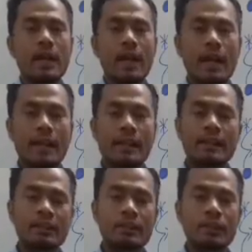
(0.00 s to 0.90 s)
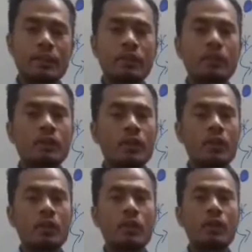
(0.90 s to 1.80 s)
And in this
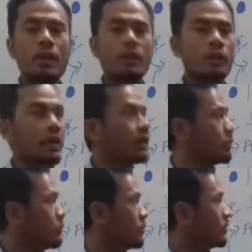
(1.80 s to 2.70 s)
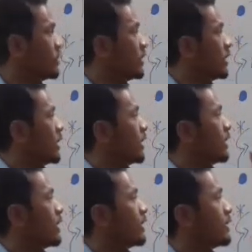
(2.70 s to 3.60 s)
video we are going to
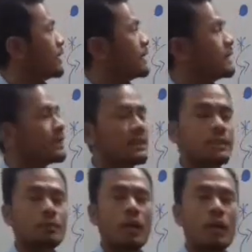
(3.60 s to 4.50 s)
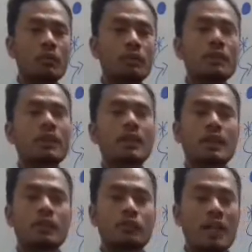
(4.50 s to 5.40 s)
discuss
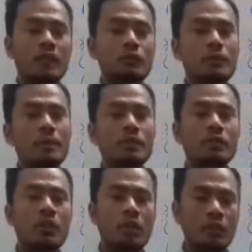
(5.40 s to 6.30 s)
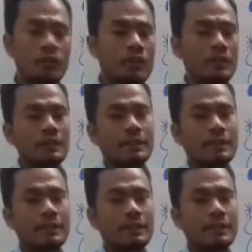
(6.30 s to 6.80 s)
about transformation of